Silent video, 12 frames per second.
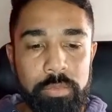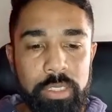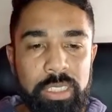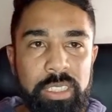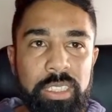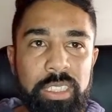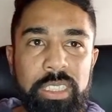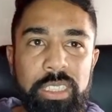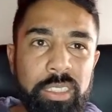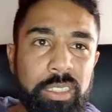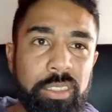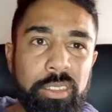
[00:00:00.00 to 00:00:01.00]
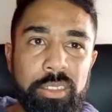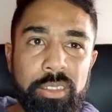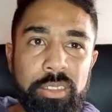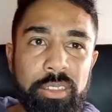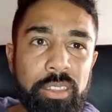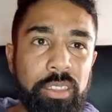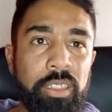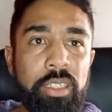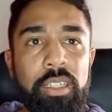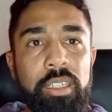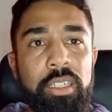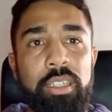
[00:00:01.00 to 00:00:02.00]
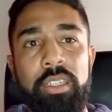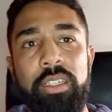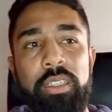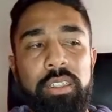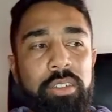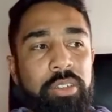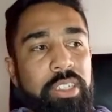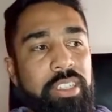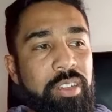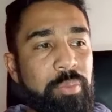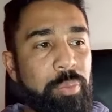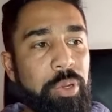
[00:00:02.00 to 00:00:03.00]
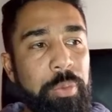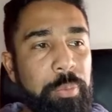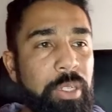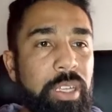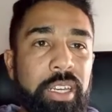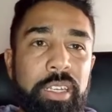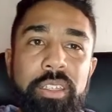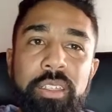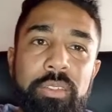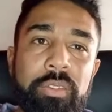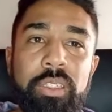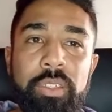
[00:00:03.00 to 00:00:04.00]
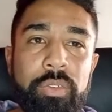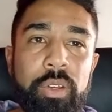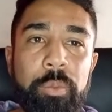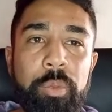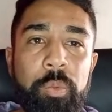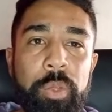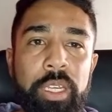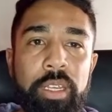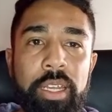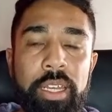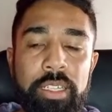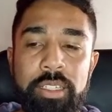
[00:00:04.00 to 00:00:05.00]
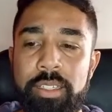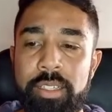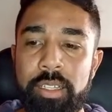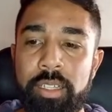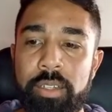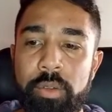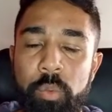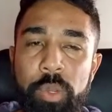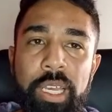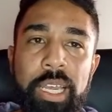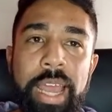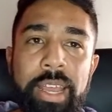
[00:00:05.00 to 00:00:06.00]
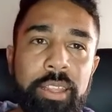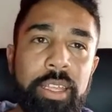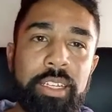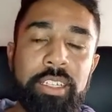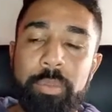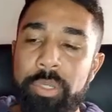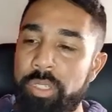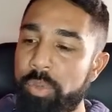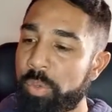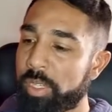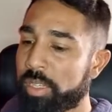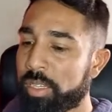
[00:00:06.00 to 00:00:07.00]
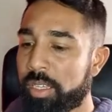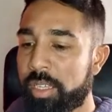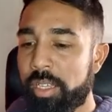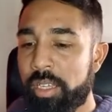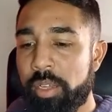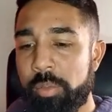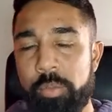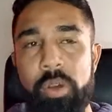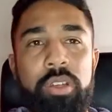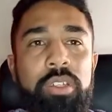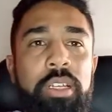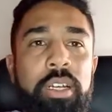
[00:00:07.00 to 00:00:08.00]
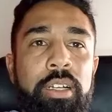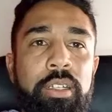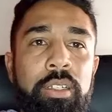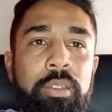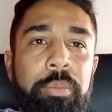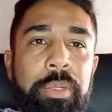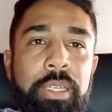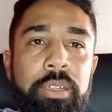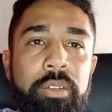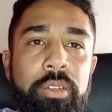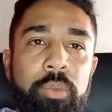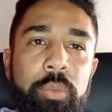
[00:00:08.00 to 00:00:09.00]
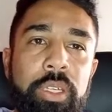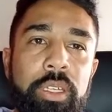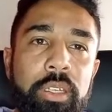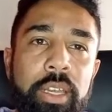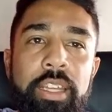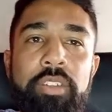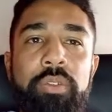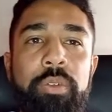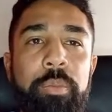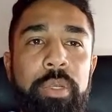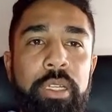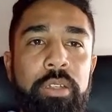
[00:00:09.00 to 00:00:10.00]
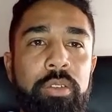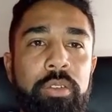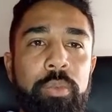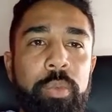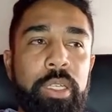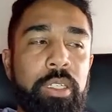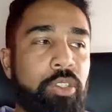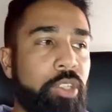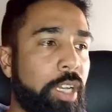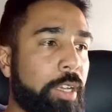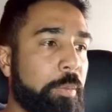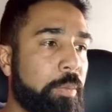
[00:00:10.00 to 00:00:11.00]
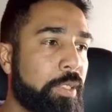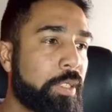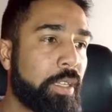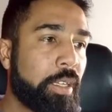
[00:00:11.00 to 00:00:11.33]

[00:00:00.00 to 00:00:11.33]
assistance, to get some proper creativity from the wing. And I just think we lack that, especially with Martial playing on the wing, Rashford playing on the wing, James,